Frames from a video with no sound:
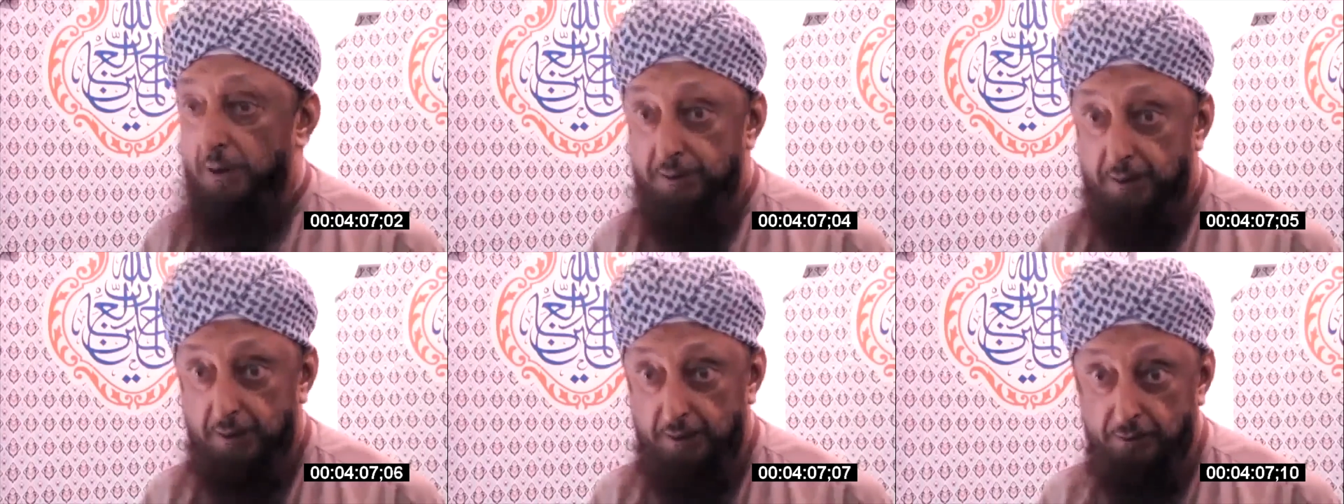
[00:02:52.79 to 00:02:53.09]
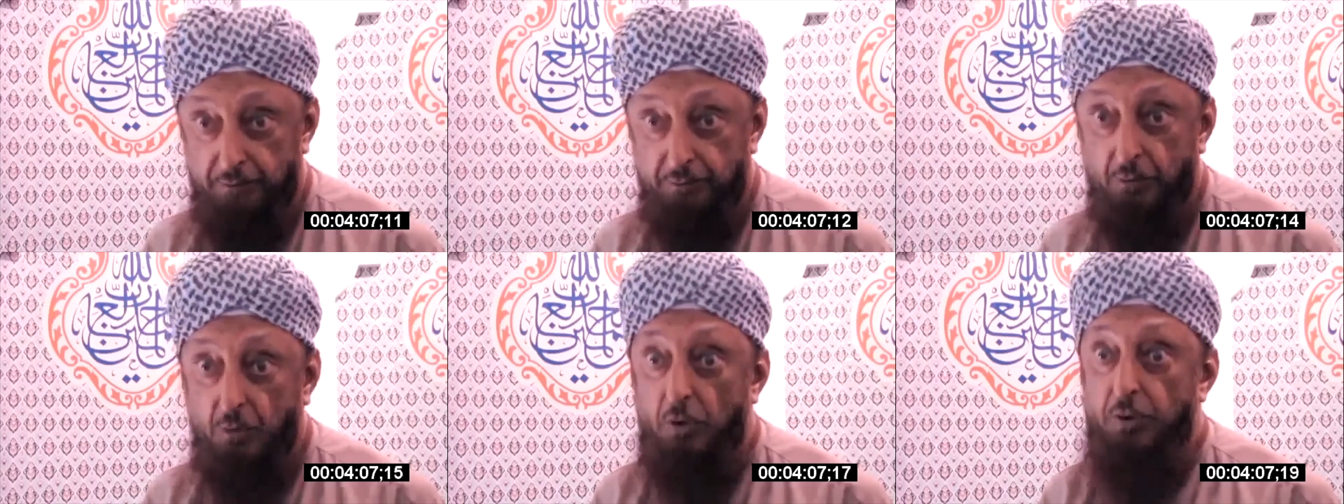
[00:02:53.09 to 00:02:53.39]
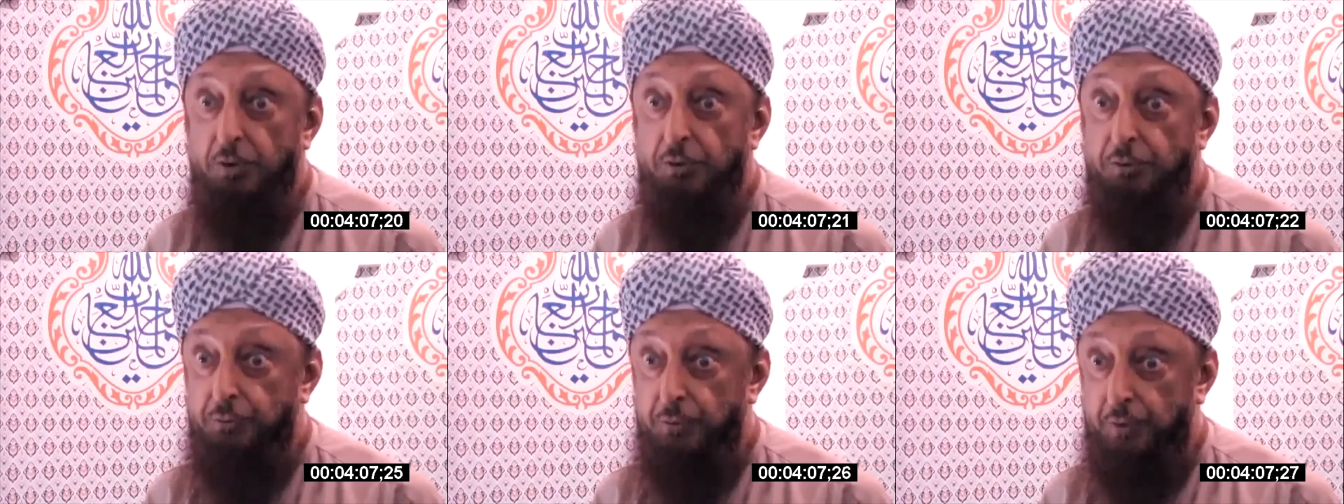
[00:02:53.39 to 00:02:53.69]
But it is
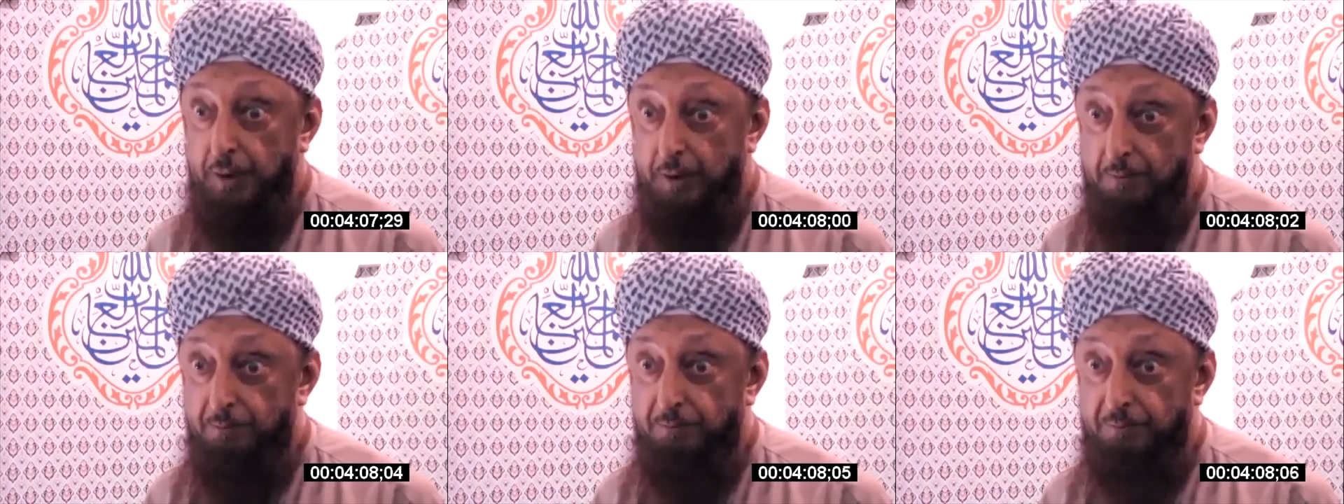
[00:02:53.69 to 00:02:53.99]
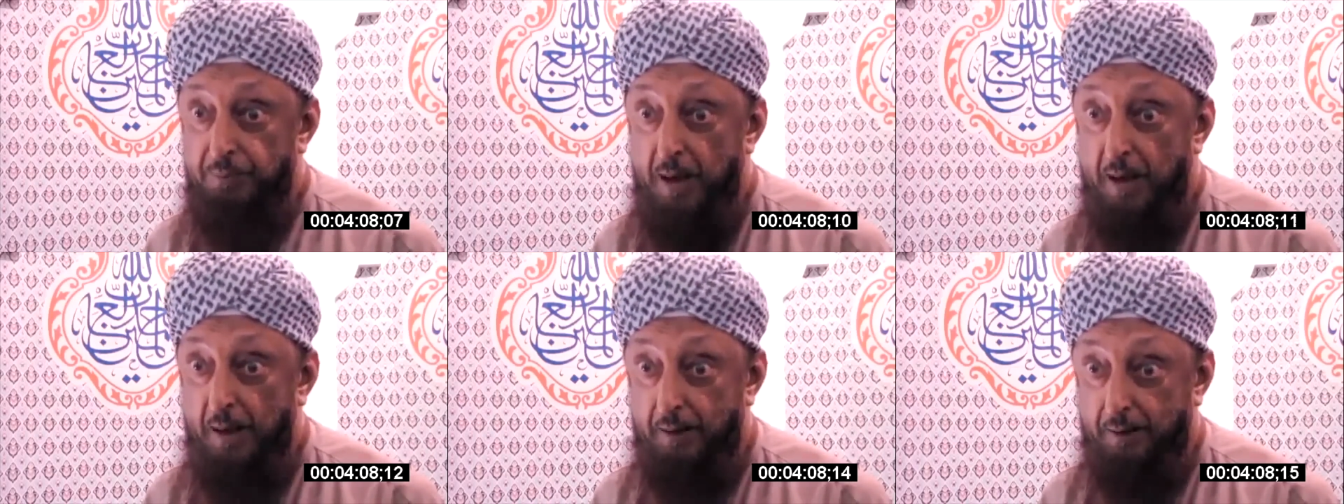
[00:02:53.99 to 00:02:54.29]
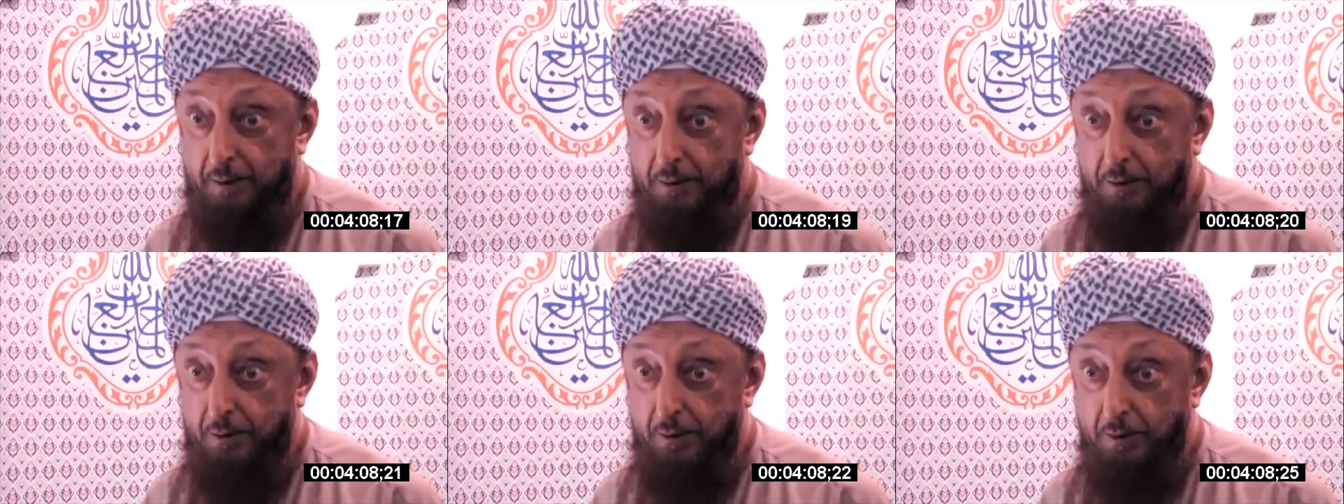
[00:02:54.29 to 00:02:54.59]
going to
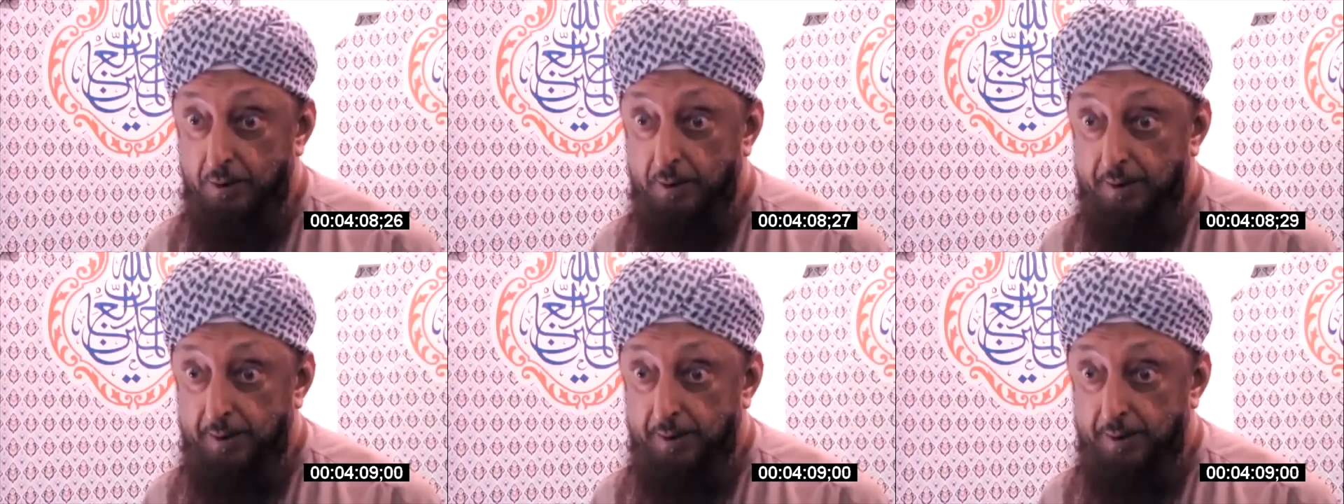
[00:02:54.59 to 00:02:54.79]
impact